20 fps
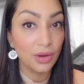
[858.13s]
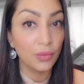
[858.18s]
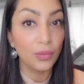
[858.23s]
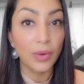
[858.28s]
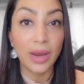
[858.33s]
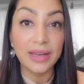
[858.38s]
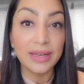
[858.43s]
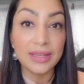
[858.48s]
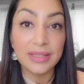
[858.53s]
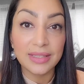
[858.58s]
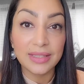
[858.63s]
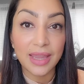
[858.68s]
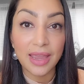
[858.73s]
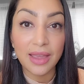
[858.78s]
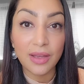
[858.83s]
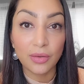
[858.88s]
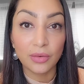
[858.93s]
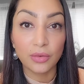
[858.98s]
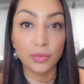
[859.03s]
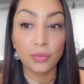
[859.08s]
Write it
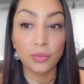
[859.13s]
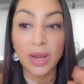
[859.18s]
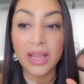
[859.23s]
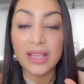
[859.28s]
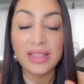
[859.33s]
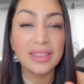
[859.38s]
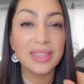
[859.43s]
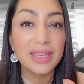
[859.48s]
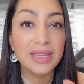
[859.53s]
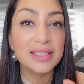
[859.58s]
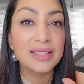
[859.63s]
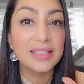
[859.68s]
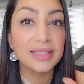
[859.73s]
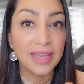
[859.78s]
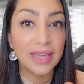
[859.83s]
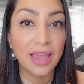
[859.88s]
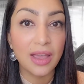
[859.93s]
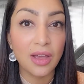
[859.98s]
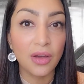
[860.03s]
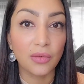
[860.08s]
down. Write things
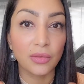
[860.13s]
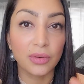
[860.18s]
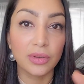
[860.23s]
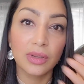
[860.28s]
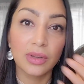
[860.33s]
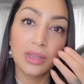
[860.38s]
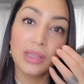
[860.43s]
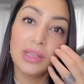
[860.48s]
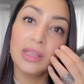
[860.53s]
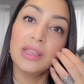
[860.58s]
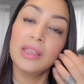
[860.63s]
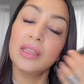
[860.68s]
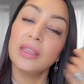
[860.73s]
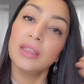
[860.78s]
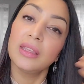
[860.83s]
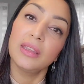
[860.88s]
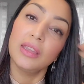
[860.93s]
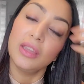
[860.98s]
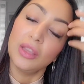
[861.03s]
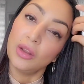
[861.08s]
down.
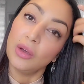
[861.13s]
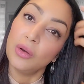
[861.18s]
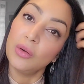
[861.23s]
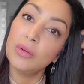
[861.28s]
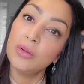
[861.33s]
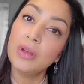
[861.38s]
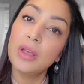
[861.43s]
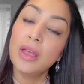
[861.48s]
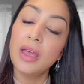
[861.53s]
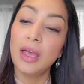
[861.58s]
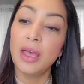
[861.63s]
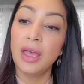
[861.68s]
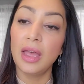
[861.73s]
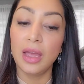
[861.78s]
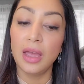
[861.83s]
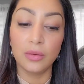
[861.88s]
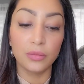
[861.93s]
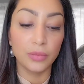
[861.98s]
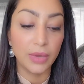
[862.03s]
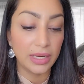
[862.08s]
You know,
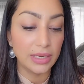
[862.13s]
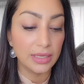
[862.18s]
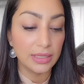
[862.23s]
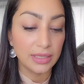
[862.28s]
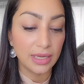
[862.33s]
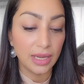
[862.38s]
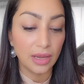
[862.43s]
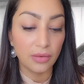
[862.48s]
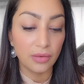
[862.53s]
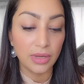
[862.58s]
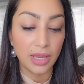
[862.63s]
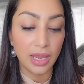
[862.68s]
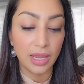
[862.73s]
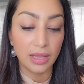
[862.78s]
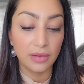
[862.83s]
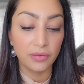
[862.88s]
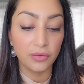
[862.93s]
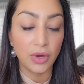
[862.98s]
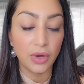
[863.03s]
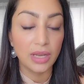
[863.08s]
uh, write it down,
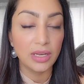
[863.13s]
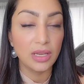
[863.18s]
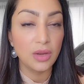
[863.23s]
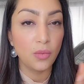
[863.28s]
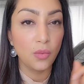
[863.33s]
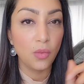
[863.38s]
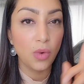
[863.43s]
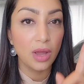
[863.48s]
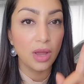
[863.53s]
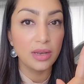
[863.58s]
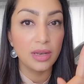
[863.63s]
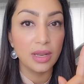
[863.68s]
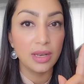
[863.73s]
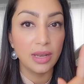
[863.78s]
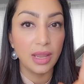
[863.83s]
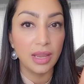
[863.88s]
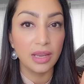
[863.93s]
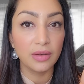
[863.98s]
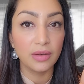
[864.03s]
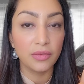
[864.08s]
and for any one
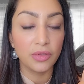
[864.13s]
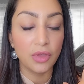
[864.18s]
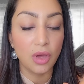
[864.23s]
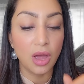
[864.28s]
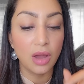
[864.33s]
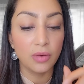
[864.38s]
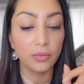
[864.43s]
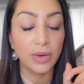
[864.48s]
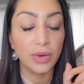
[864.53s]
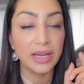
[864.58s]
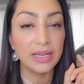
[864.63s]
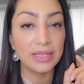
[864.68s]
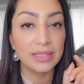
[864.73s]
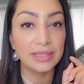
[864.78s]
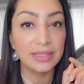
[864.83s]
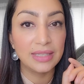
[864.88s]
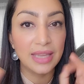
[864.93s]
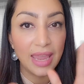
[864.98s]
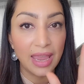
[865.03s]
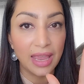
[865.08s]
negative thought, write
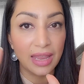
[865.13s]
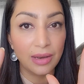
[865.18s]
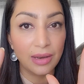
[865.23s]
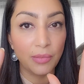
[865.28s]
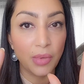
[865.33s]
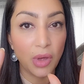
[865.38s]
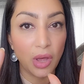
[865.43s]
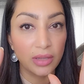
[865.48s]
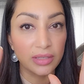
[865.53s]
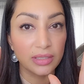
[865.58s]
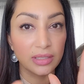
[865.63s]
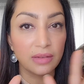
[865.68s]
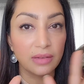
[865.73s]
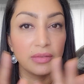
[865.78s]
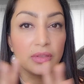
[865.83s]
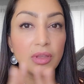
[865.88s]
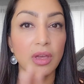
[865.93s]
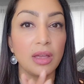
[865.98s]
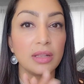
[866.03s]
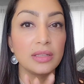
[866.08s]
ten positive
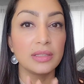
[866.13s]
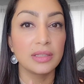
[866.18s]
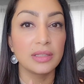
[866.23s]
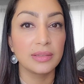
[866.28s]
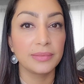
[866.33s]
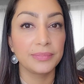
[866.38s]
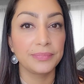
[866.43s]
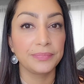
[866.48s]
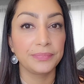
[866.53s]
thoughts.